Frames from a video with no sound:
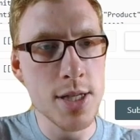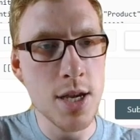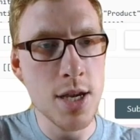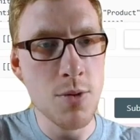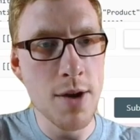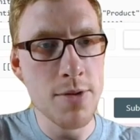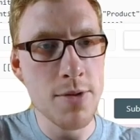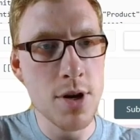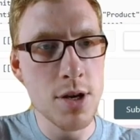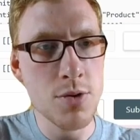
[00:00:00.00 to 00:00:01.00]
here we have
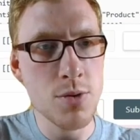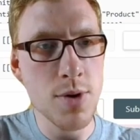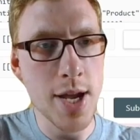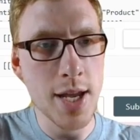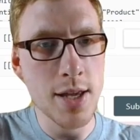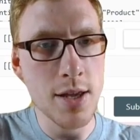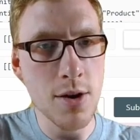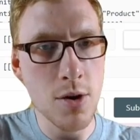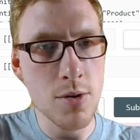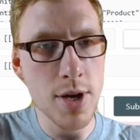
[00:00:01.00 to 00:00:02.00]
32
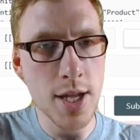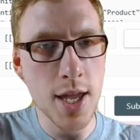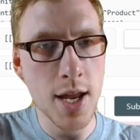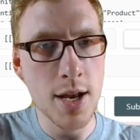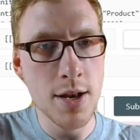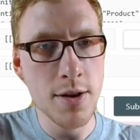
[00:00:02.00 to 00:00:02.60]
AEO again.